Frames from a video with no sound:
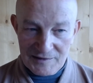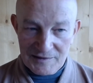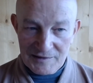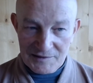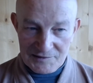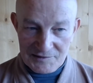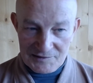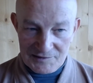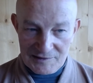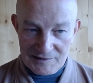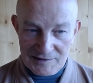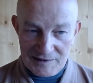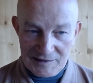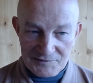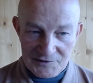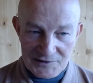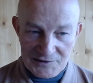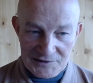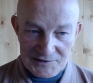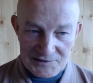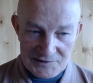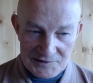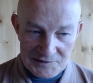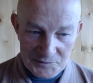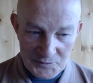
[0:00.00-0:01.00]
then
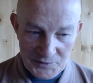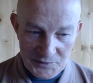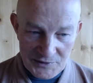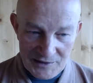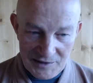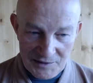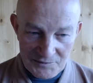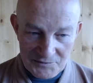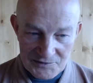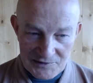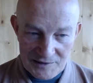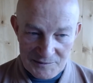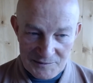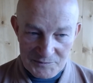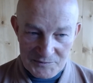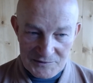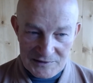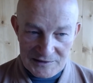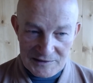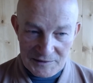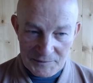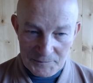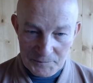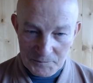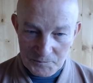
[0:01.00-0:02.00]
everything becomes
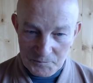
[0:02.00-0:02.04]
empty.